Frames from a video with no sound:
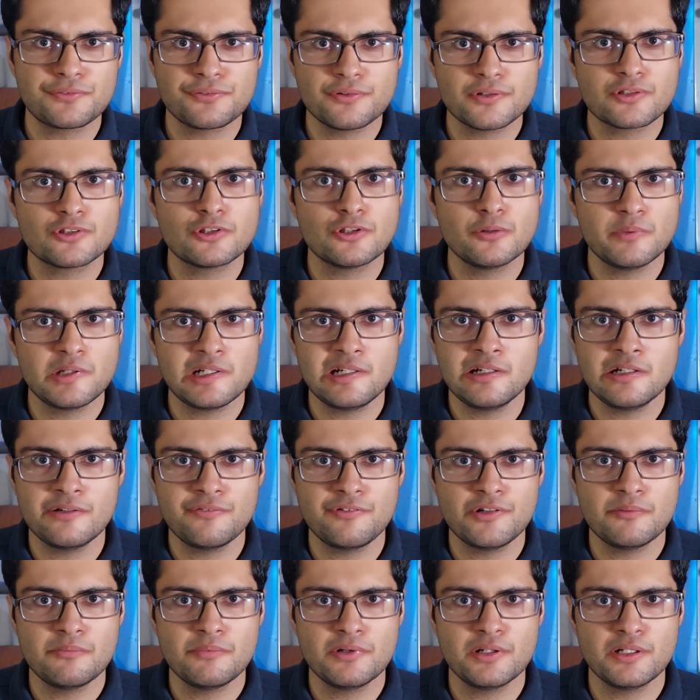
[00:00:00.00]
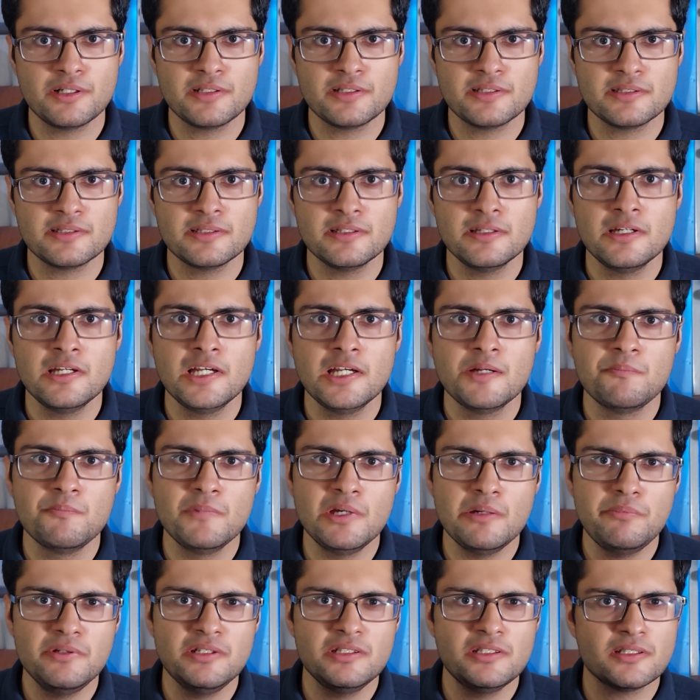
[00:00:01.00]
for so many different buttons.
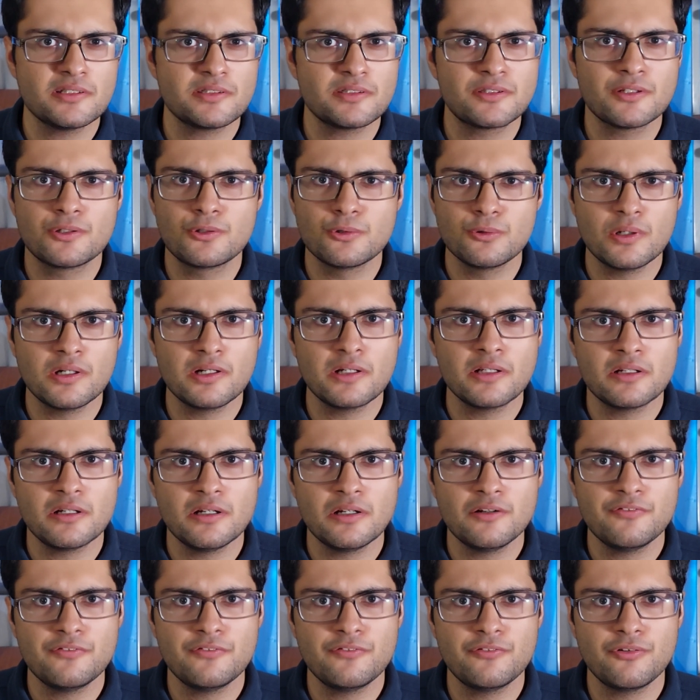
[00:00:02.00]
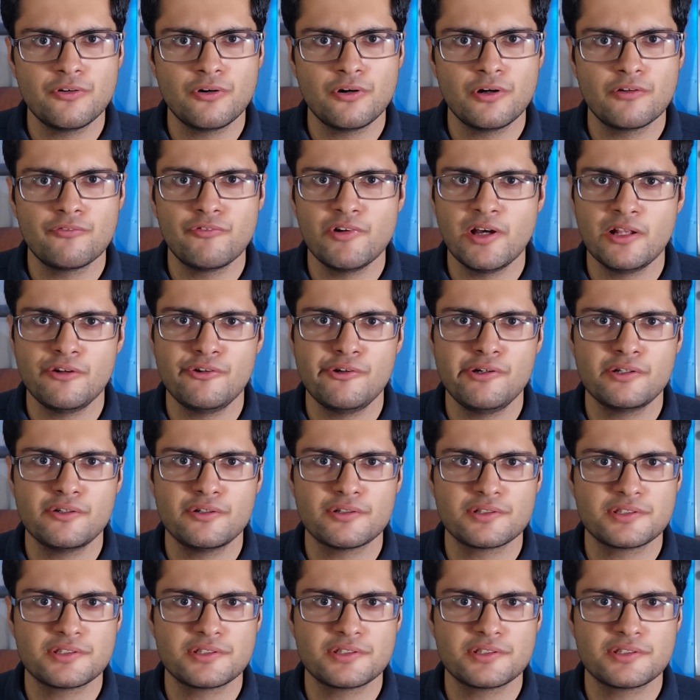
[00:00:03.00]
Maybe just the 2 are enough for Valorant or